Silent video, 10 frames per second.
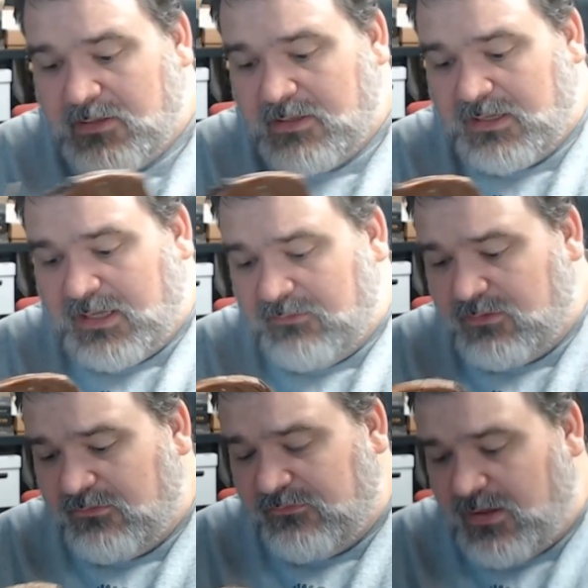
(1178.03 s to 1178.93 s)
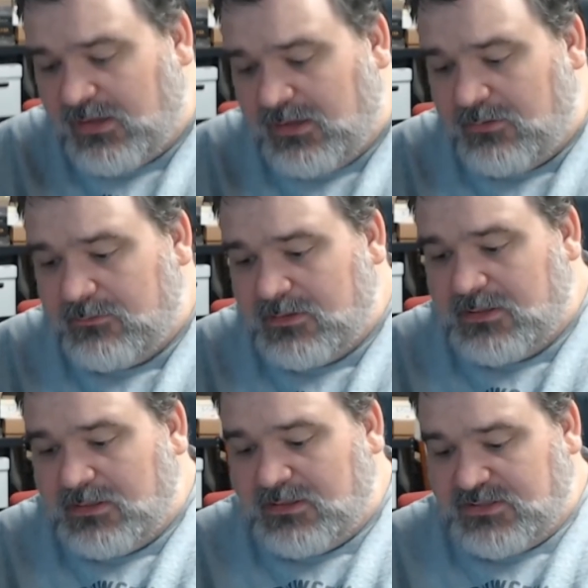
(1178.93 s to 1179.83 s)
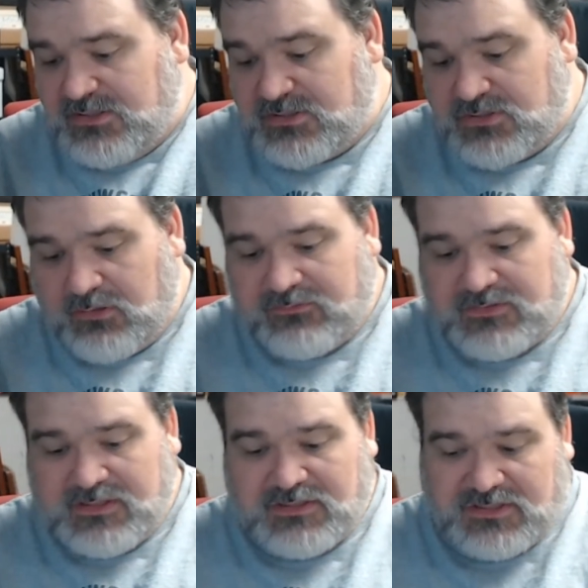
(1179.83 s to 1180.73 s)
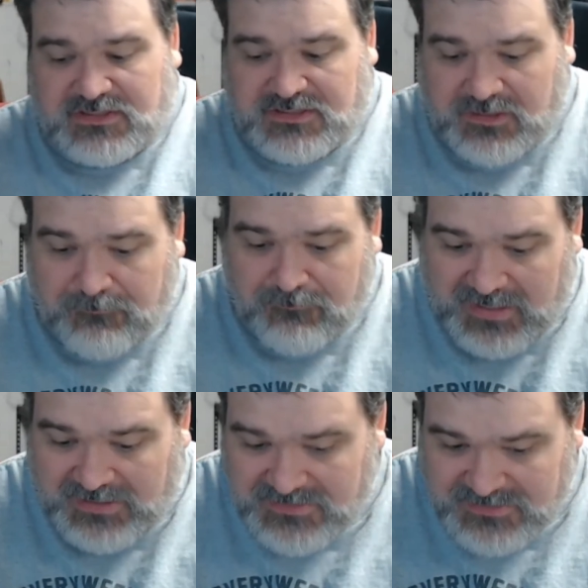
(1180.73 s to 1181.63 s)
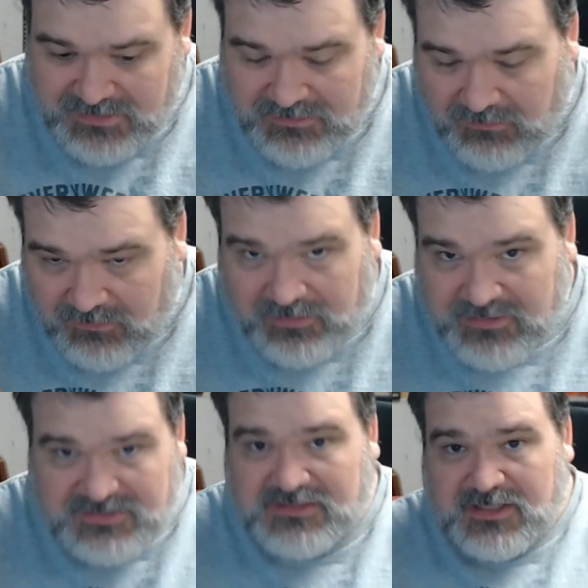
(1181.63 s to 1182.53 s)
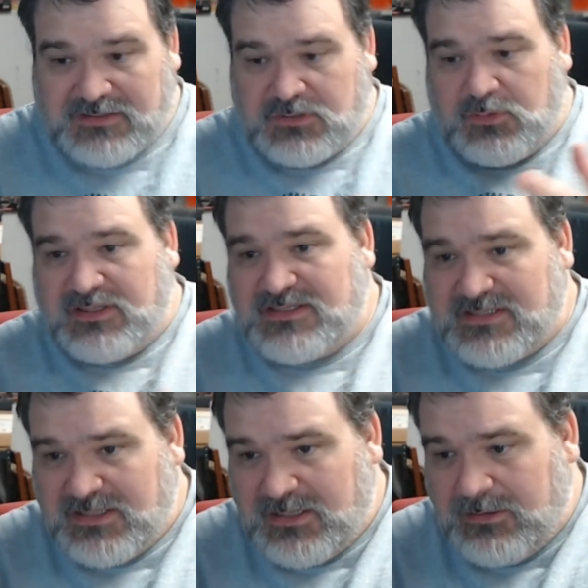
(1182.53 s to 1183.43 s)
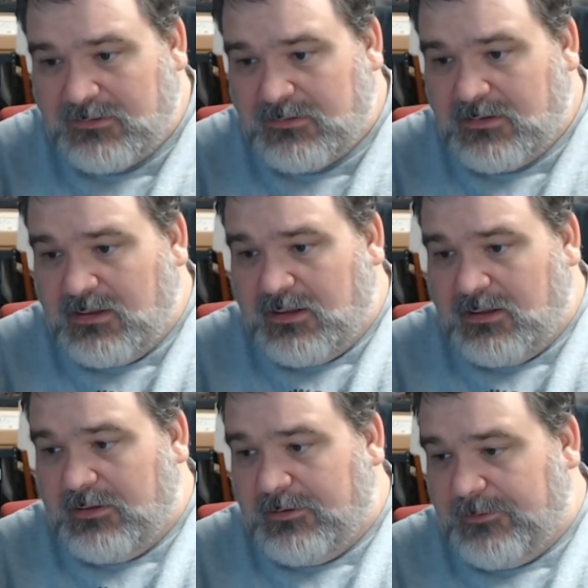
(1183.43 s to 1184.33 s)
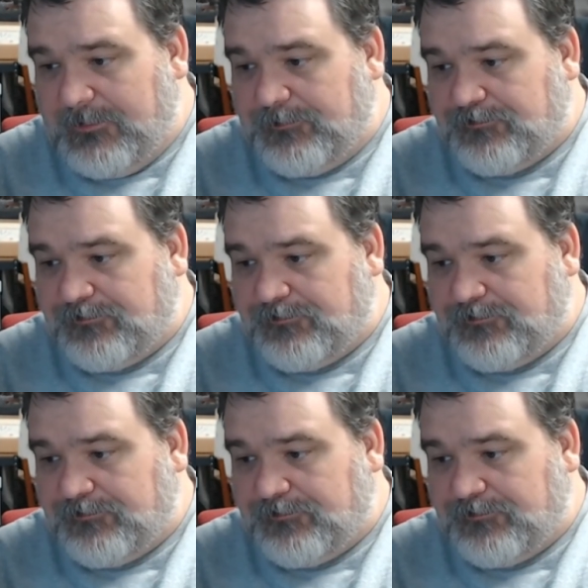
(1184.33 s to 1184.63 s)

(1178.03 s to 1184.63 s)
Give her a follow. She deserves it. She's an amazing artist, as you can see. And